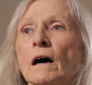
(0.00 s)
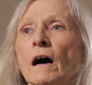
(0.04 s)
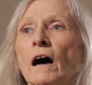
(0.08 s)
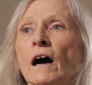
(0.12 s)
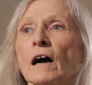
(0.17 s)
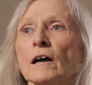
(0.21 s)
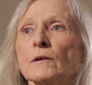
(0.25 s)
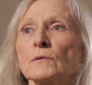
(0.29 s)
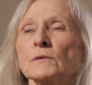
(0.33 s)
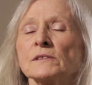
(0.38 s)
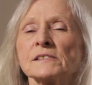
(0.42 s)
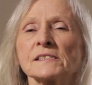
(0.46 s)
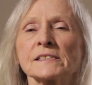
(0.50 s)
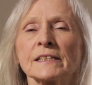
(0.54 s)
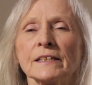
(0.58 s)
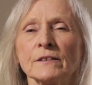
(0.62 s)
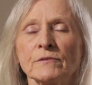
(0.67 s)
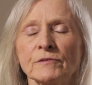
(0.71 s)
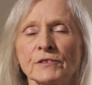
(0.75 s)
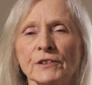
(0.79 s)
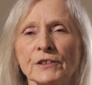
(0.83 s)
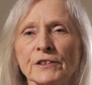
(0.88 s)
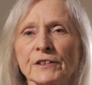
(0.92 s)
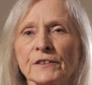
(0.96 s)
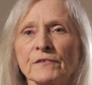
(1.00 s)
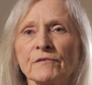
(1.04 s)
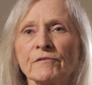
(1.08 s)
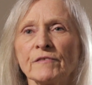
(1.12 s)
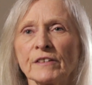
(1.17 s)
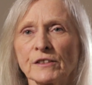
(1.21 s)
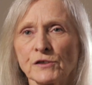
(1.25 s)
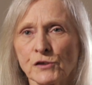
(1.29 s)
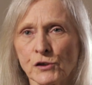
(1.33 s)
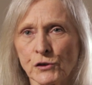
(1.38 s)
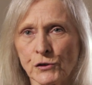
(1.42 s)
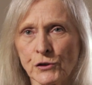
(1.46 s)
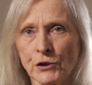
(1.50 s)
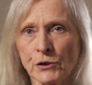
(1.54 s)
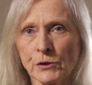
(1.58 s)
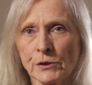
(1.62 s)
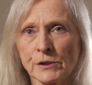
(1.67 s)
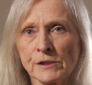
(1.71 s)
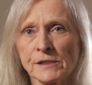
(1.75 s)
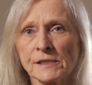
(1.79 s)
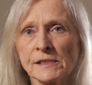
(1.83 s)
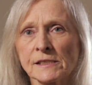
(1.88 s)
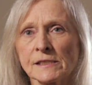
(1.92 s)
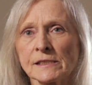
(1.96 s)
I was given an eviction
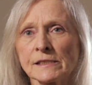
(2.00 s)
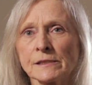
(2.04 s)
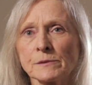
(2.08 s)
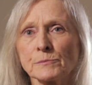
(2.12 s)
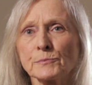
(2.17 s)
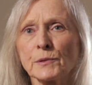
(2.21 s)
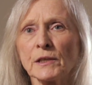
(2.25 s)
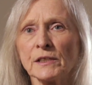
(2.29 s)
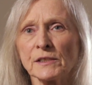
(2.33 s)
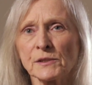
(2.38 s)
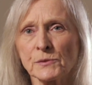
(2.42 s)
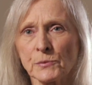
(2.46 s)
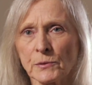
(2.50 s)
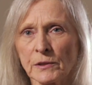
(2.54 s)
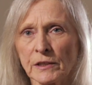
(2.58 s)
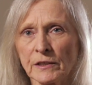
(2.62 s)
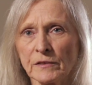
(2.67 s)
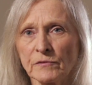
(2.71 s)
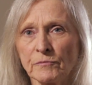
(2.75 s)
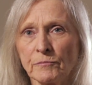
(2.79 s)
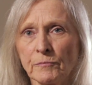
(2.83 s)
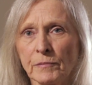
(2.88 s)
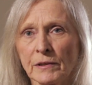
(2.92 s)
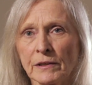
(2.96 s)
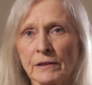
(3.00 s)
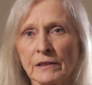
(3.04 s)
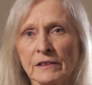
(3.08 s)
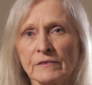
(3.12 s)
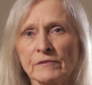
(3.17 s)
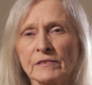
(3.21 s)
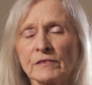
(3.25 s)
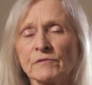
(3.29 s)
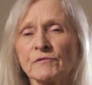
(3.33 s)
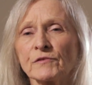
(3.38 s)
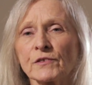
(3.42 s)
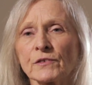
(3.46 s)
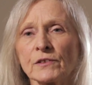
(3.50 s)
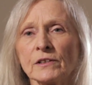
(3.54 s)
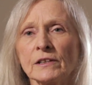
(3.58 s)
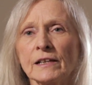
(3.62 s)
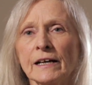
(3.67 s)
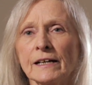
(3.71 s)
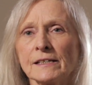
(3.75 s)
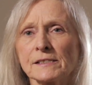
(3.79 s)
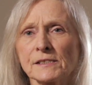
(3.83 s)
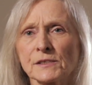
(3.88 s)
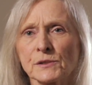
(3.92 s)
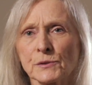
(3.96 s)
notice in a place where I've been living for the
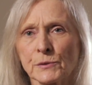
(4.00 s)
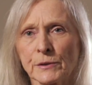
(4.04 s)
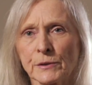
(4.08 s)
last